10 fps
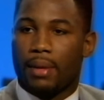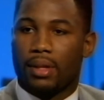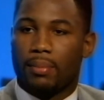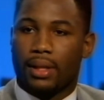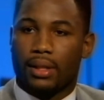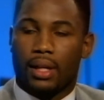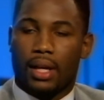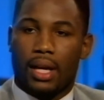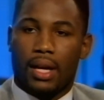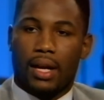me, but
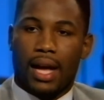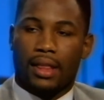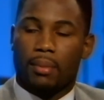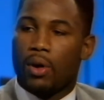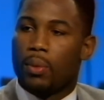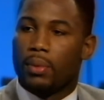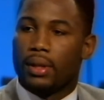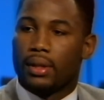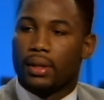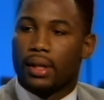at the moment,
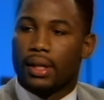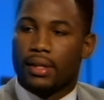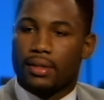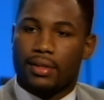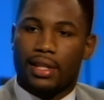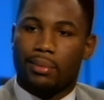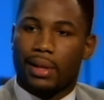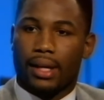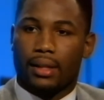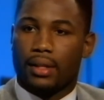it doesn't seem
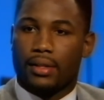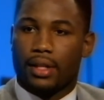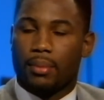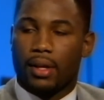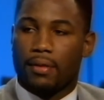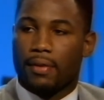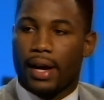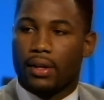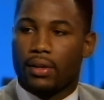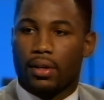like there's going to be a
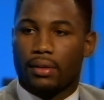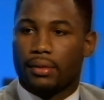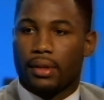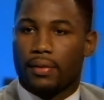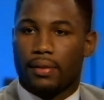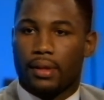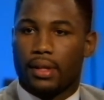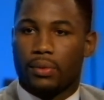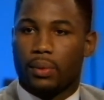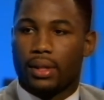fight or if
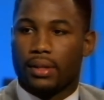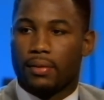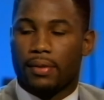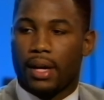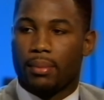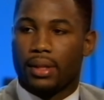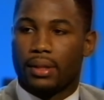he's willing to fight me.